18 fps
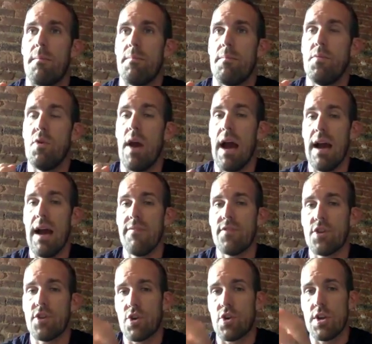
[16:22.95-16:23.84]
You have to
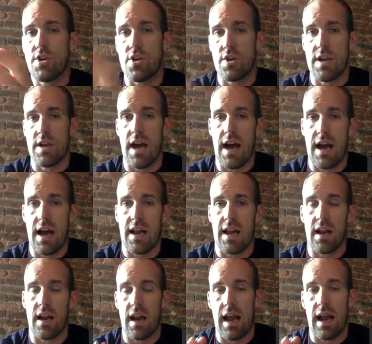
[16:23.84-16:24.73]
treat your diet
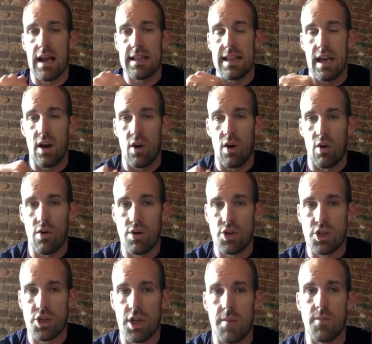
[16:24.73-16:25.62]
like that cruise
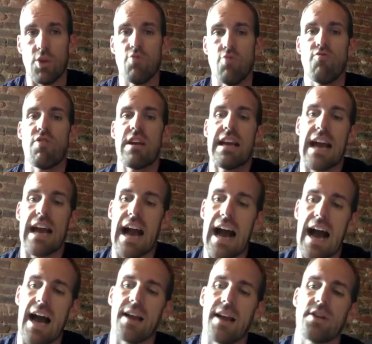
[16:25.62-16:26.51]
ship. You've
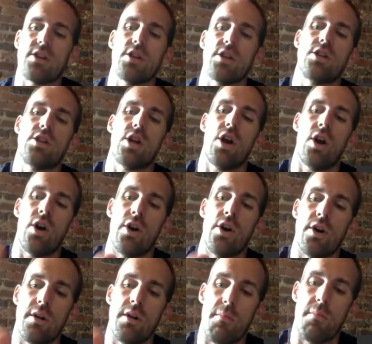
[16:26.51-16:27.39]
got to
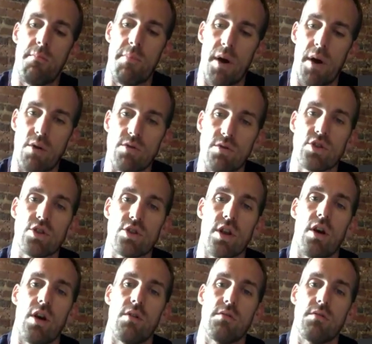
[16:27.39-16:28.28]
turn the boat
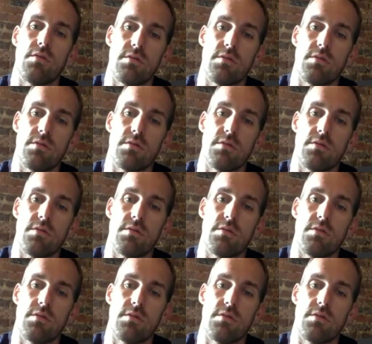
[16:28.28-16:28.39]
slow.